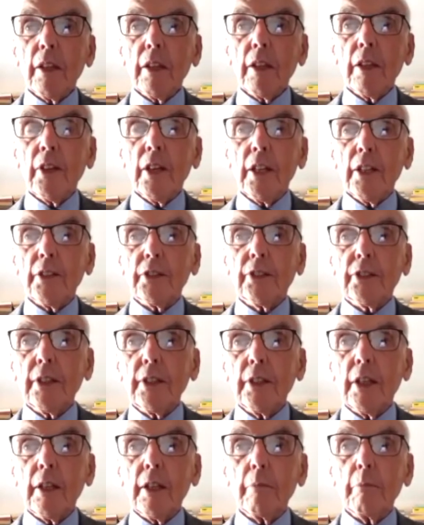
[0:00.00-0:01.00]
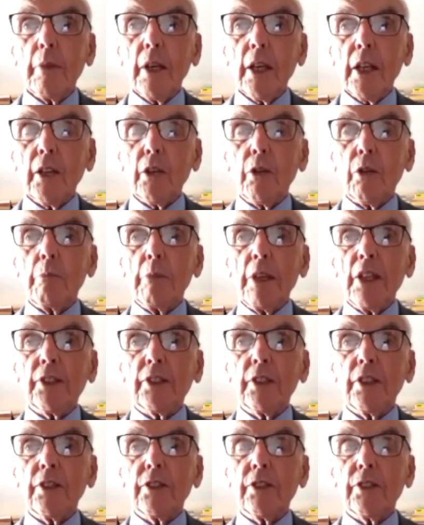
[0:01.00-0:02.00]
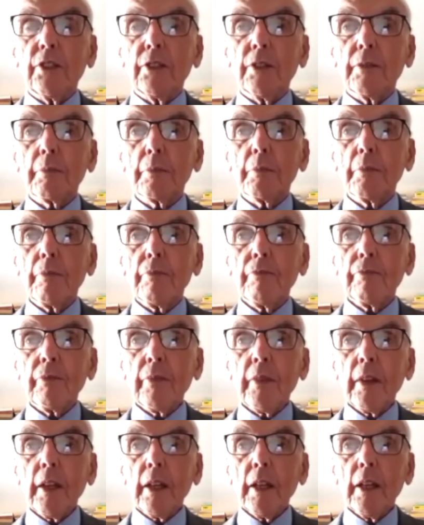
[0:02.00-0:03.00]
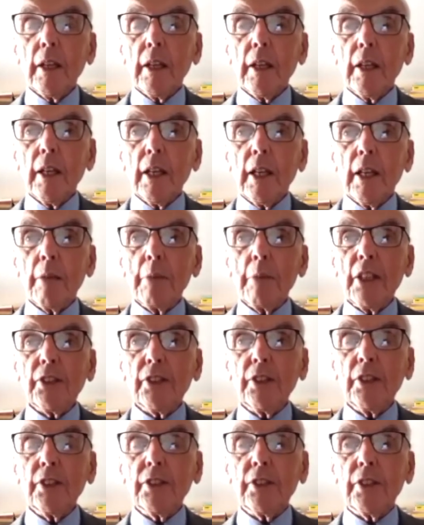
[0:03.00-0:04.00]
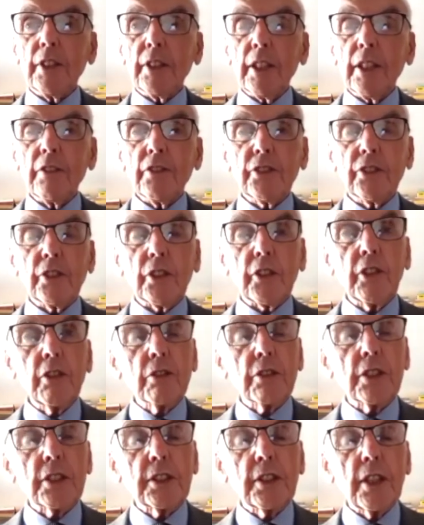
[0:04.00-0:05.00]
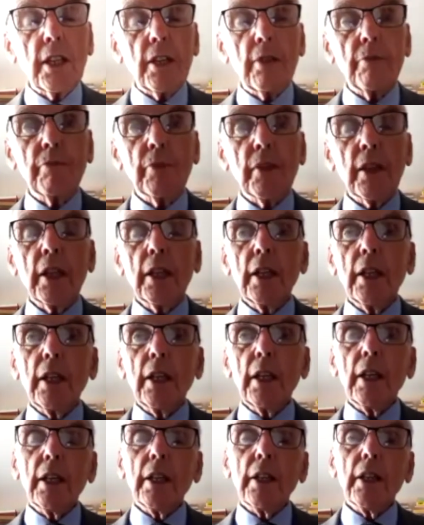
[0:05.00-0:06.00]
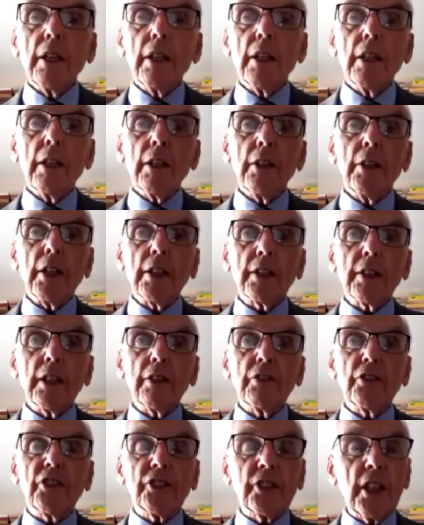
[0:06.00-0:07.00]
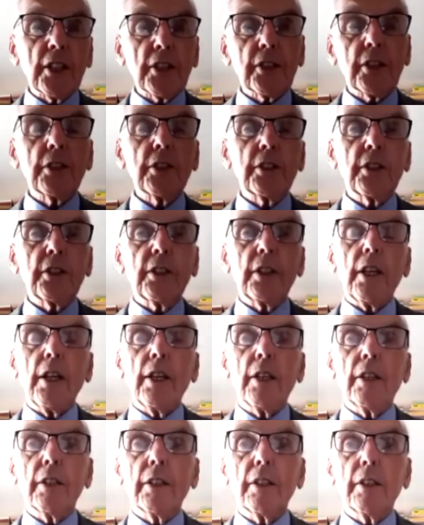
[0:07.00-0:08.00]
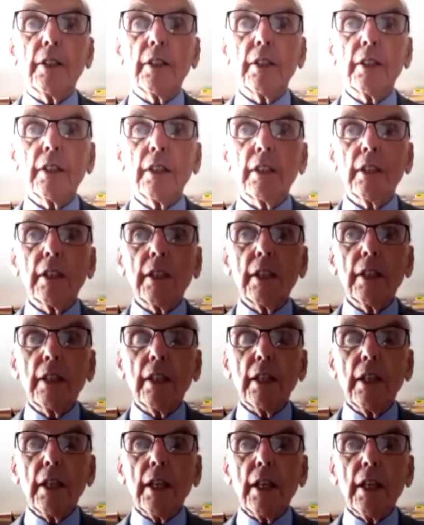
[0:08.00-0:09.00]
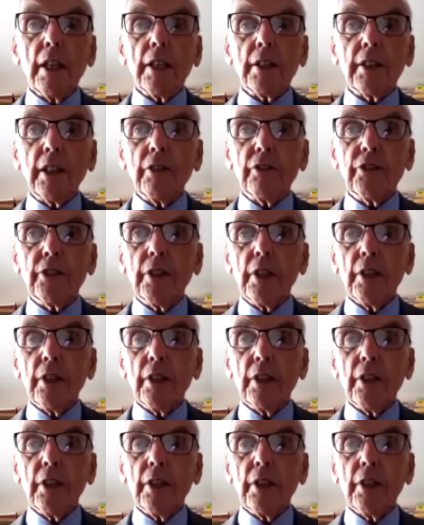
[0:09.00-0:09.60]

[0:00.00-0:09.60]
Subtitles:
That's my little message, a message that gives security, that gives certainty, and gives